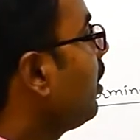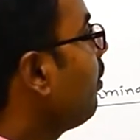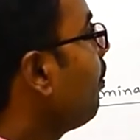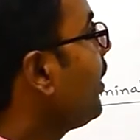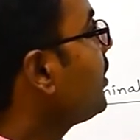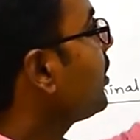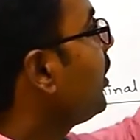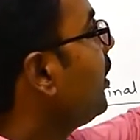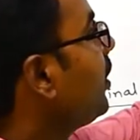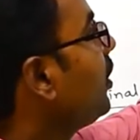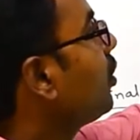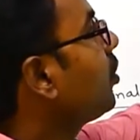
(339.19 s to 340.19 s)
Means
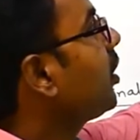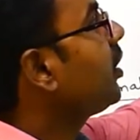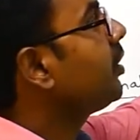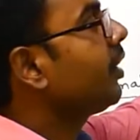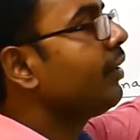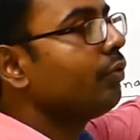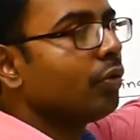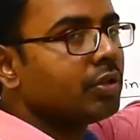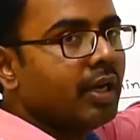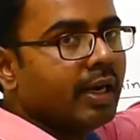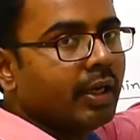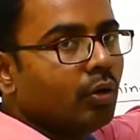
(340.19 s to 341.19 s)
here totally three forces
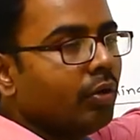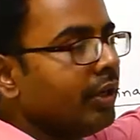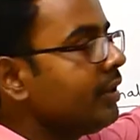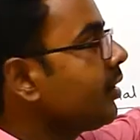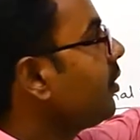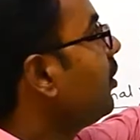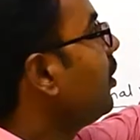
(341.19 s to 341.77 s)
acting on each.